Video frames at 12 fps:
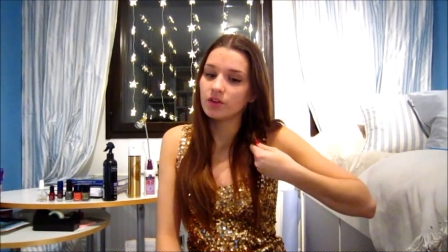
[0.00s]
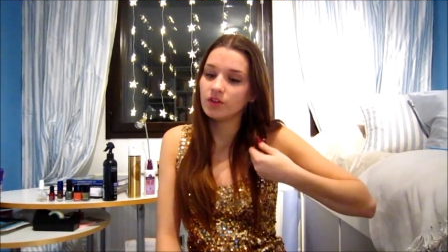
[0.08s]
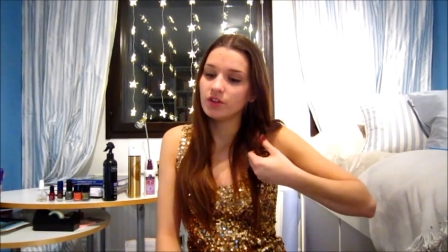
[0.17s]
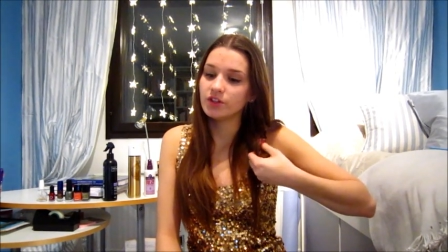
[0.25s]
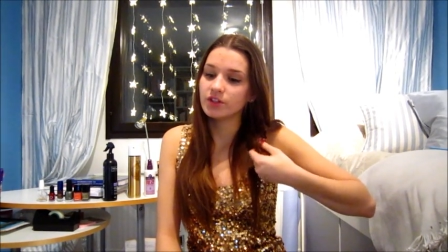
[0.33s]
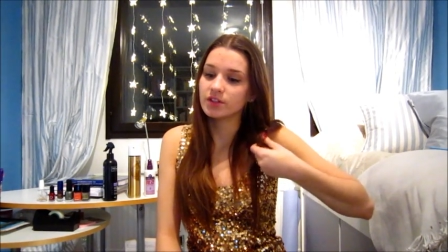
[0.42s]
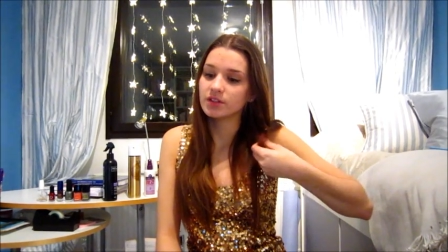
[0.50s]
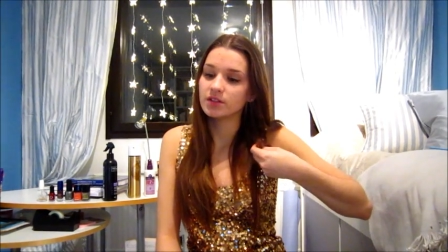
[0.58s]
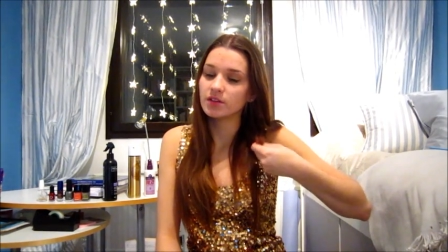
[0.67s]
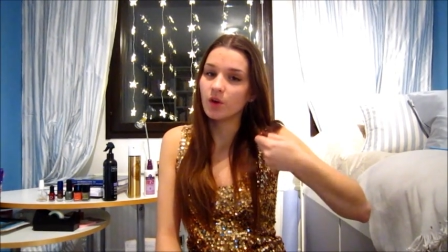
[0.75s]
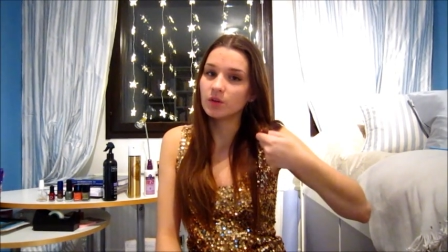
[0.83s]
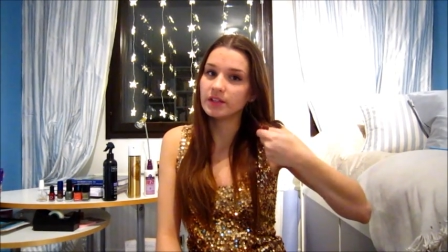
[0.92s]
you just
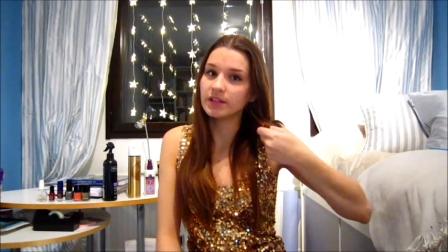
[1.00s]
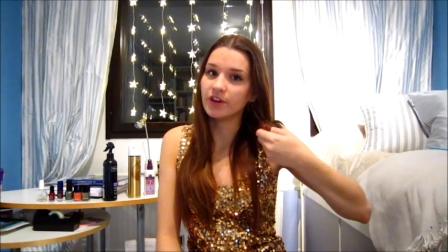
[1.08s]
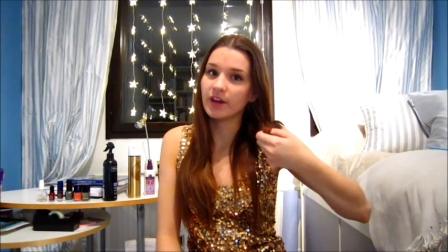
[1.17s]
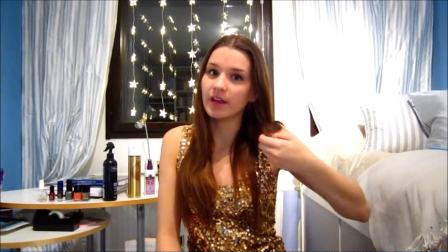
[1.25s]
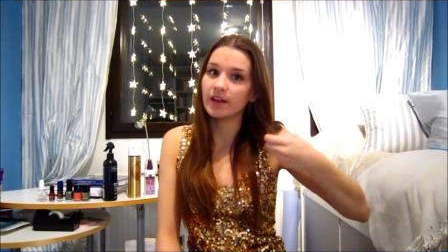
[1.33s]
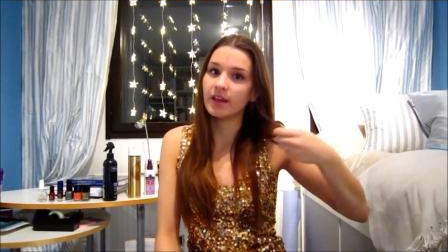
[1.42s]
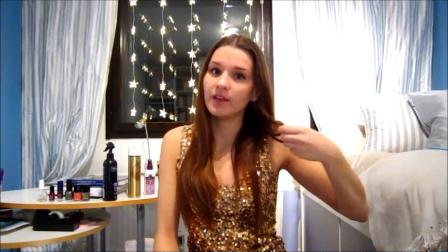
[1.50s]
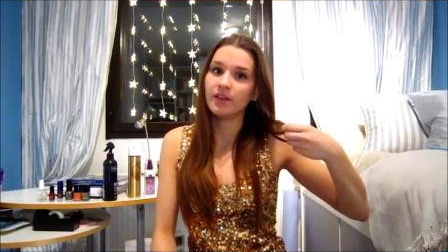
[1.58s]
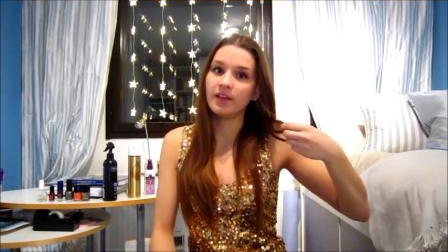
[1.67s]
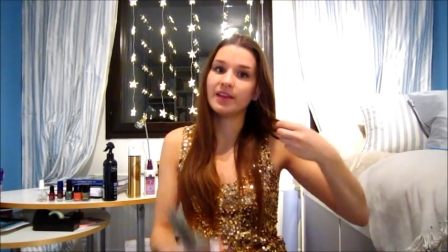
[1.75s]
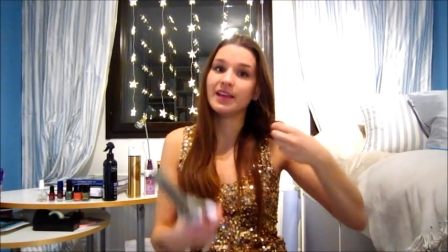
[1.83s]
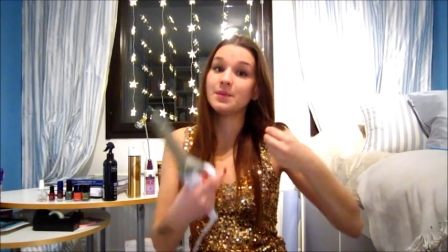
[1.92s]
hold it in your hand
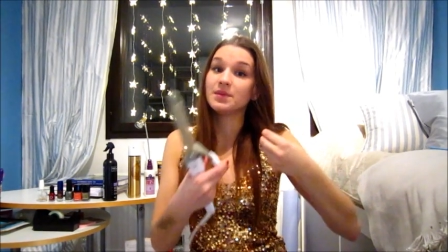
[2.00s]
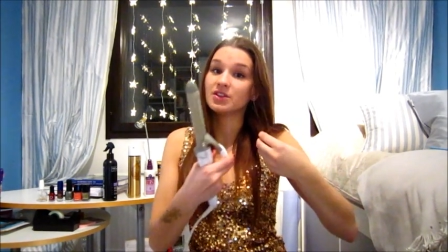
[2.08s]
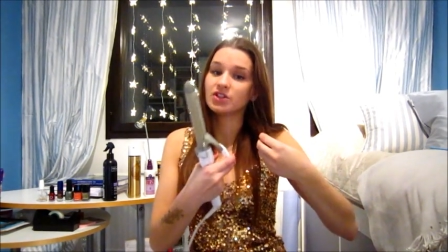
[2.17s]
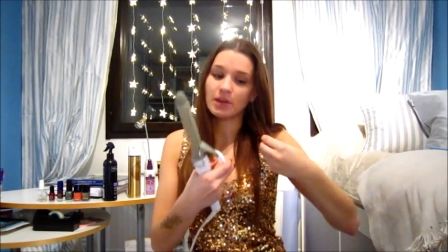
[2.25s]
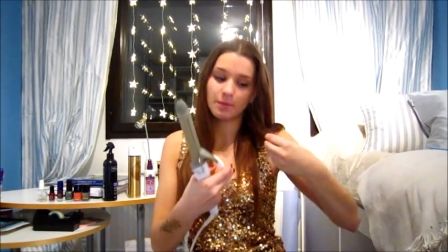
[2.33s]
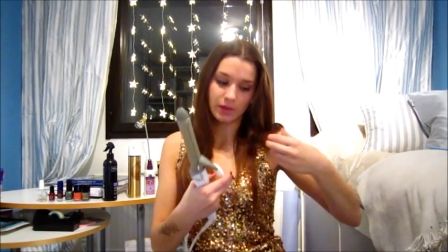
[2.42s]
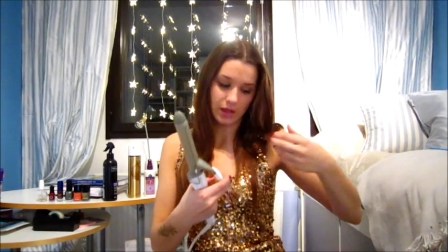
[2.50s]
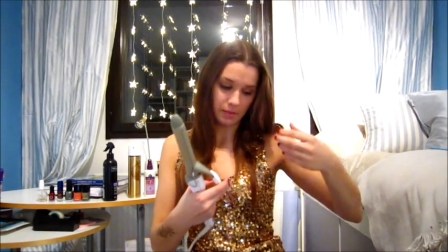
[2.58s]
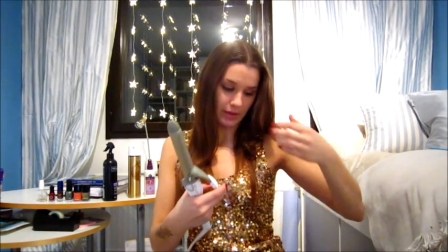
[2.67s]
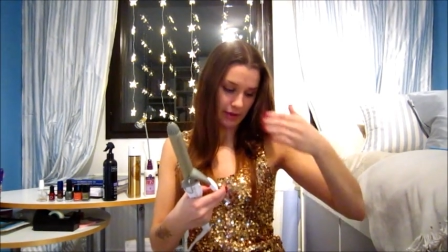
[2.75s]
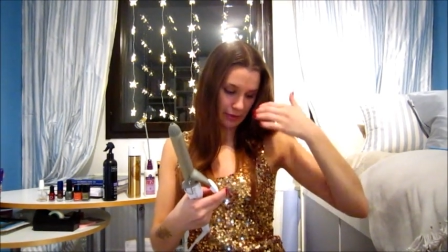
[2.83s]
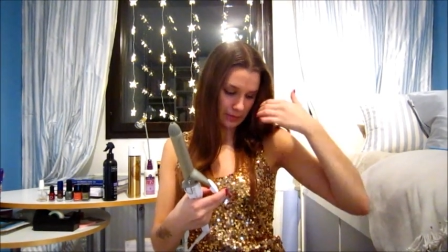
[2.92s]
and it keeps the shape a lot
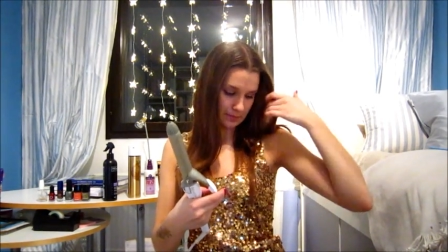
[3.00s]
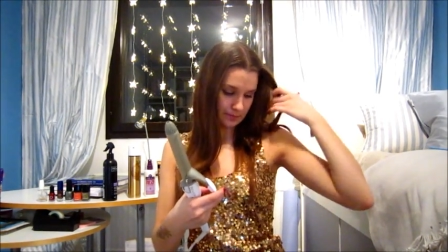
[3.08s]
better.